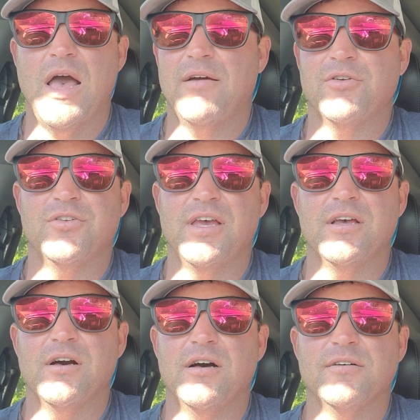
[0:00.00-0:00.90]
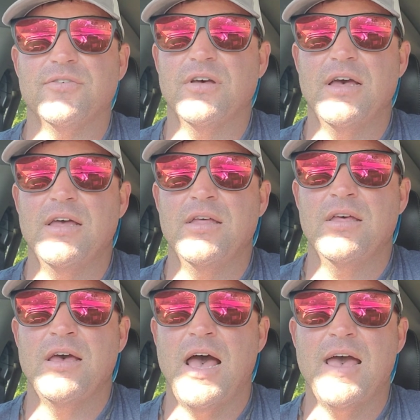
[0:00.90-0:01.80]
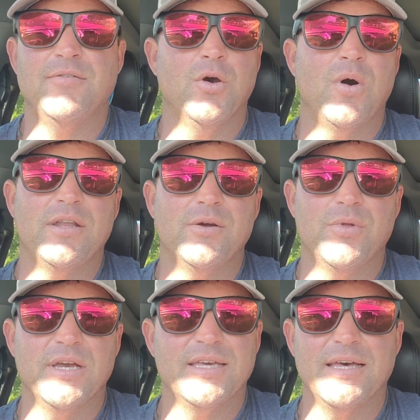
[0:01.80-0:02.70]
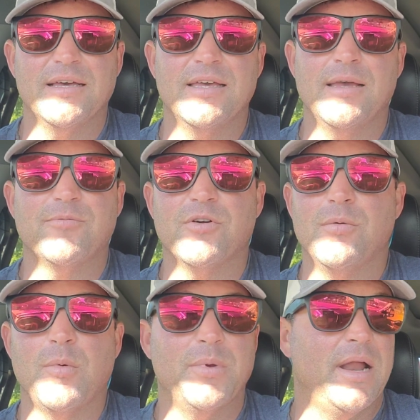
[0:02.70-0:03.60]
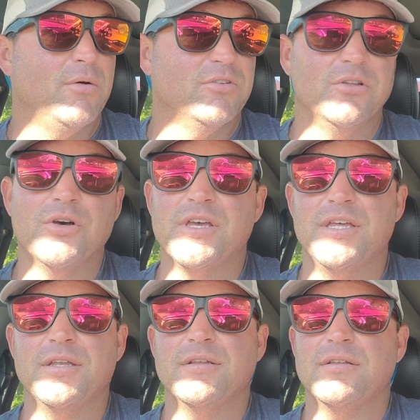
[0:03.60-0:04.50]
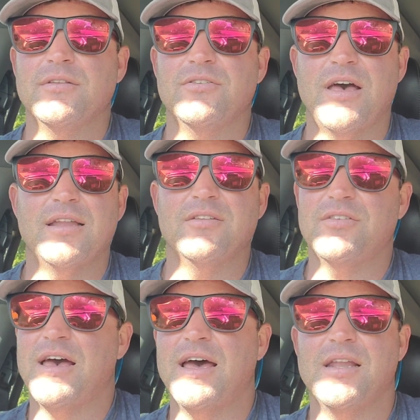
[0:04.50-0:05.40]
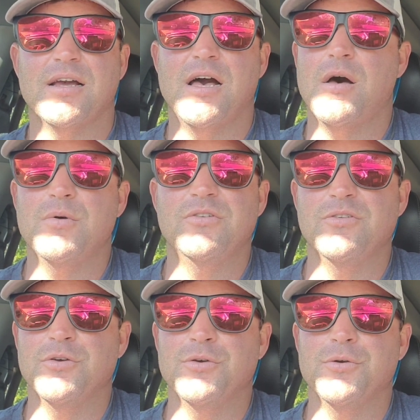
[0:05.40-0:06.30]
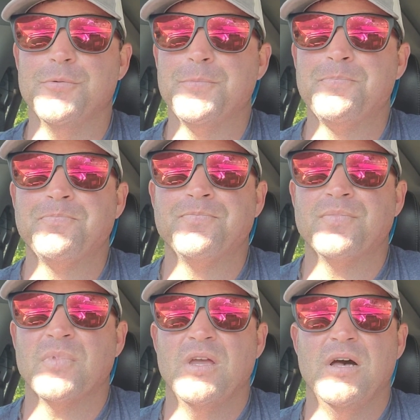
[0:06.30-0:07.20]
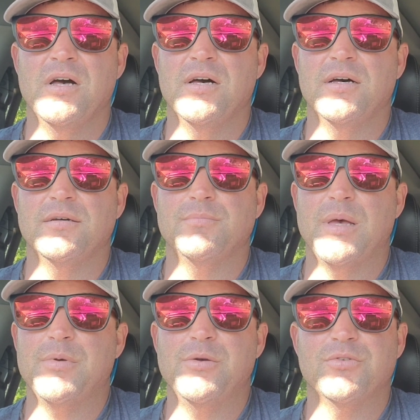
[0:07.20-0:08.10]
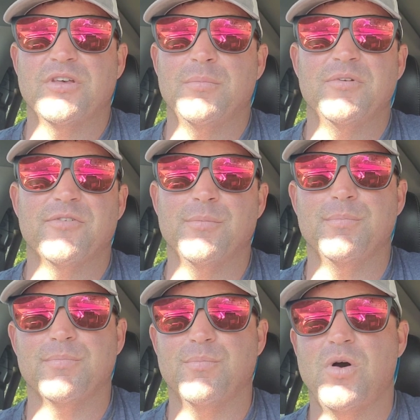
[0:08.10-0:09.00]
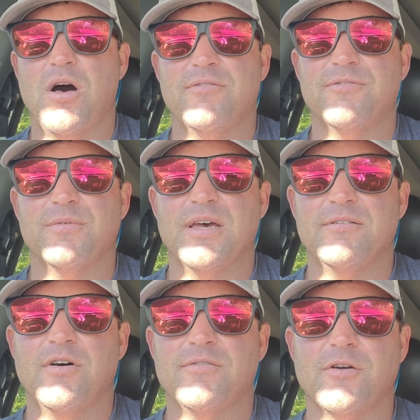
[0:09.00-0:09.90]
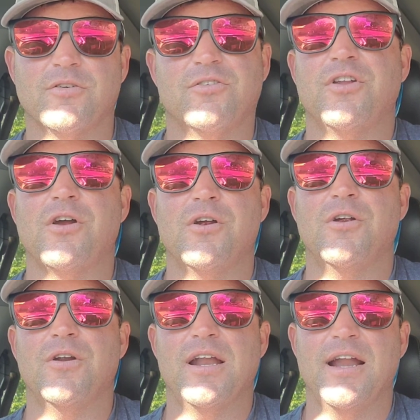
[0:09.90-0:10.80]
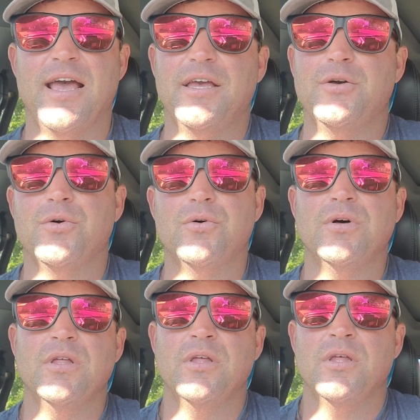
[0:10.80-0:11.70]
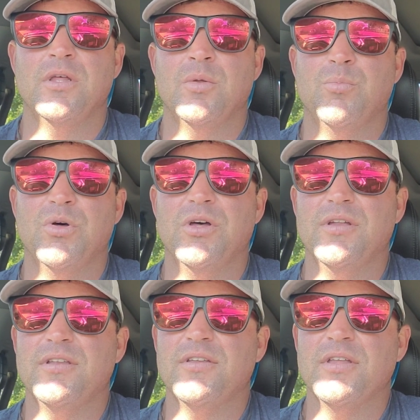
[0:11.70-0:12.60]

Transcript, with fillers: after takeoff I have no idea where that came from. I mean, I was looking side to side like I always do. Uh, maybe he was coming from off, kind of off our stern at an angle, but